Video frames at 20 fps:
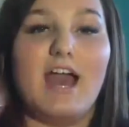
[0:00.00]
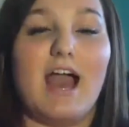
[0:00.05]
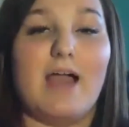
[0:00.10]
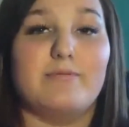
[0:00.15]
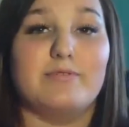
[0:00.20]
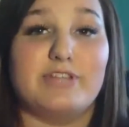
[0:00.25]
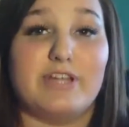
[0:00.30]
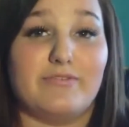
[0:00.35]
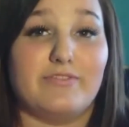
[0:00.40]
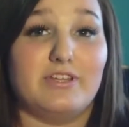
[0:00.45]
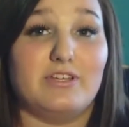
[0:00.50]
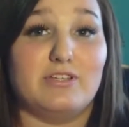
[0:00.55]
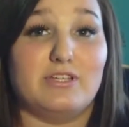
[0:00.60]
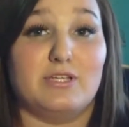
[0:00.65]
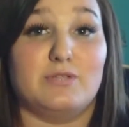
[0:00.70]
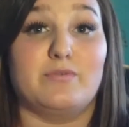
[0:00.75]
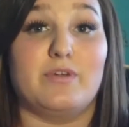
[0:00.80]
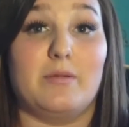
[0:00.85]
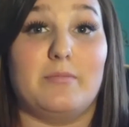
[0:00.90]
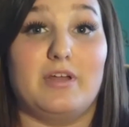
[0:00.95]
I would definitely use
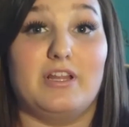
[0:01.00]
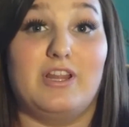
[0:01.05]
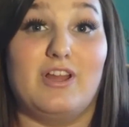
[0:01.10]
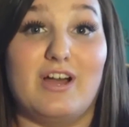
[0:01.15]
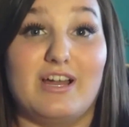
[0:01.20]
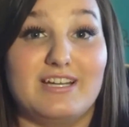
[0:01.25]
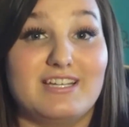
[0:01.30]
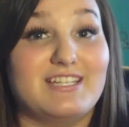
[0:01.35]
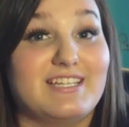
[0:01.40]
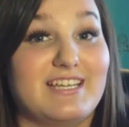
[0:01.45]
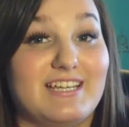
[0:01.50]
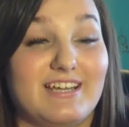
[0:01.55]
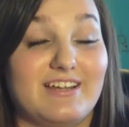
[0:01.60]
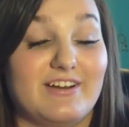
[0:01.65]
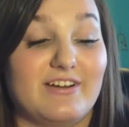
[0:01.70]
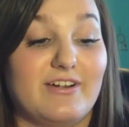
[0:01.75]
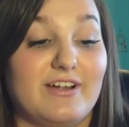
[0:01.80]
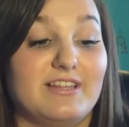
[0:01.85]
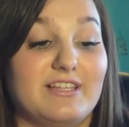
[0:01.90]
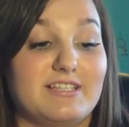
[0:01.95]
this when I'm a lot
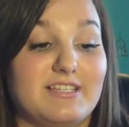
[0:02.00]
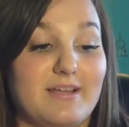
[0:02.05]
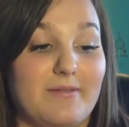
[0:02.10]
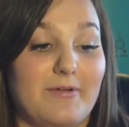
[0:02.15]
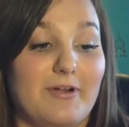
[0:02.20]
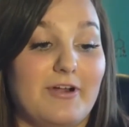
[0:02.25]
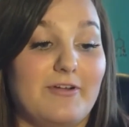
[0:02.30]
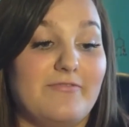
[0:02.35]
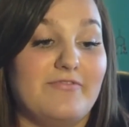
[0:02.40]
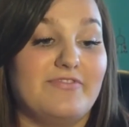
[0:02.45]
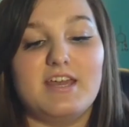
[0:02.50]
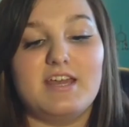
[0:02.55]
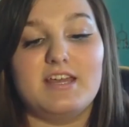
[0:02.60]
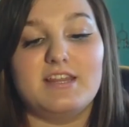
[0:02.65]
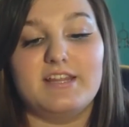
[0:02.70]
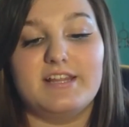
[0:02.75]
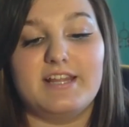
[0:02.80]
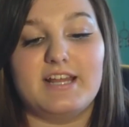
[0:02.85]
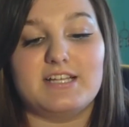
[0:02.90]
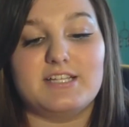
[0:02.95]
tanner in the summer.
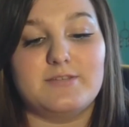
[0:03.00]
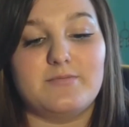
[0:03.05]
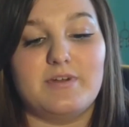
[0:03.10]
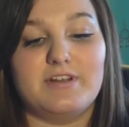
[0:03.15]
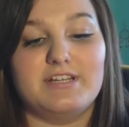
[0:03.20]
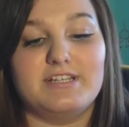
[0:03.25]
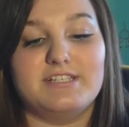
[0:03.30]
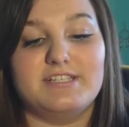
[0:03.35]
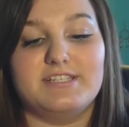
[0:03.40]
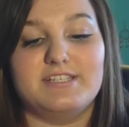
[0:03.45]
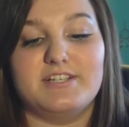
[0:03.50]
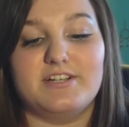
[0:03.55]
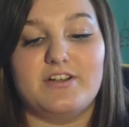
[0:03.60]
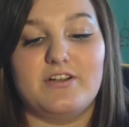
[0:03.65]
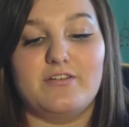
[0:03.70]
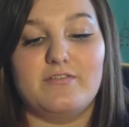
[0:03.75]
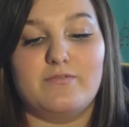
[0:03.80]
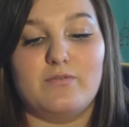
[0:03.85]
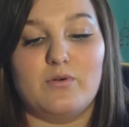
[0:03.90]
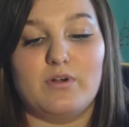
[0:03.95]
The next one is
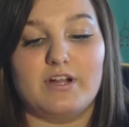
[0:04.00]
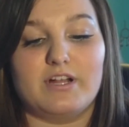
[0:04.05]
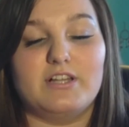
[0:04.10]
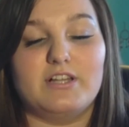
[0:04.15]
04